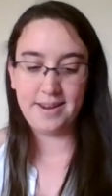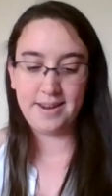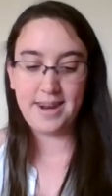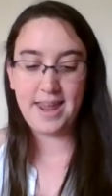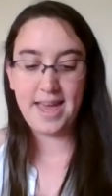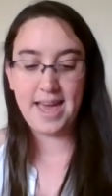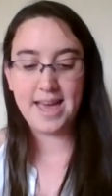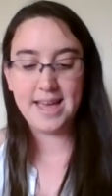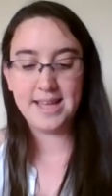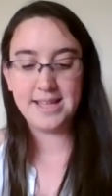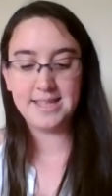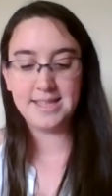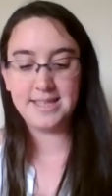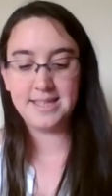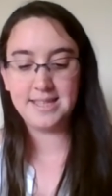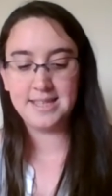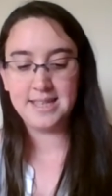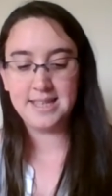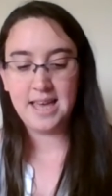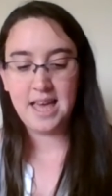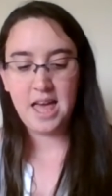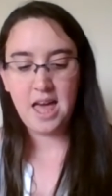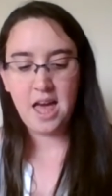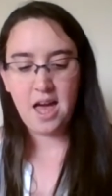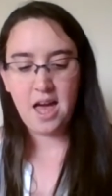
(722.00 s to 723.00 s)
nets.
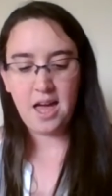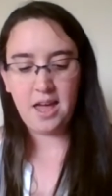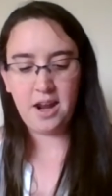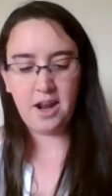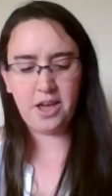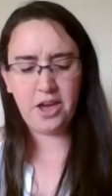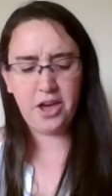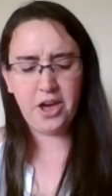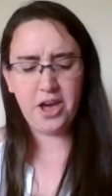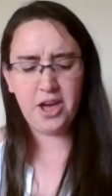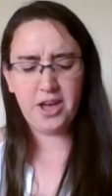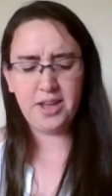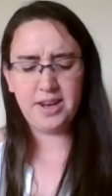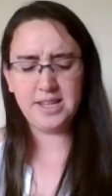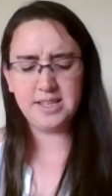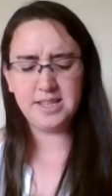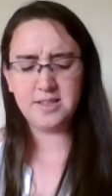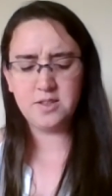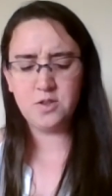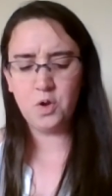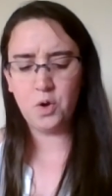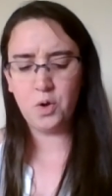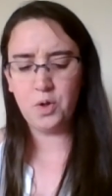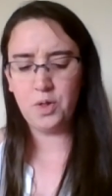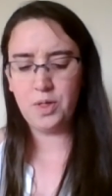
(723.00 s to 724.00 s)
And I heard it's
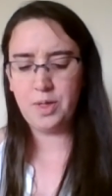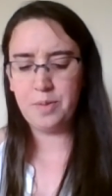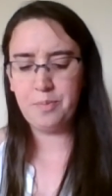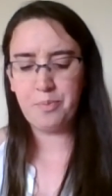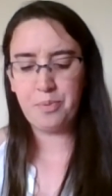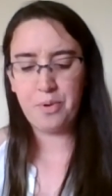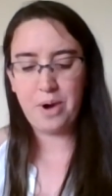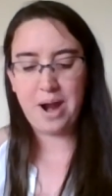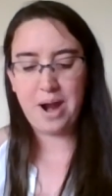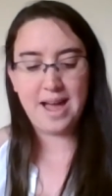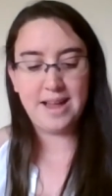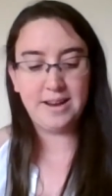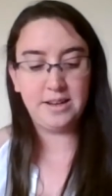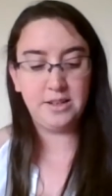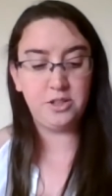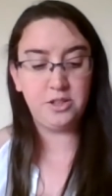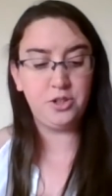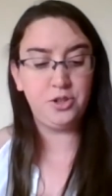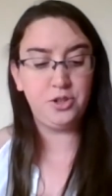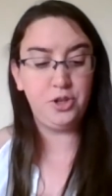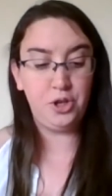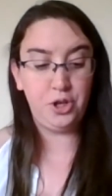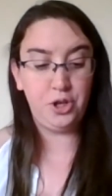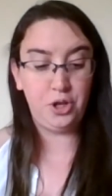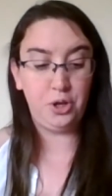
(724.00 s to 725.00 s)
not the brand
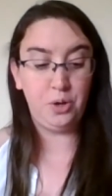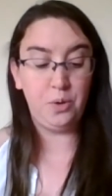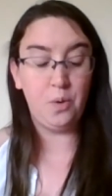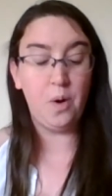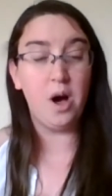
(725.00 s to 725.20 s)
new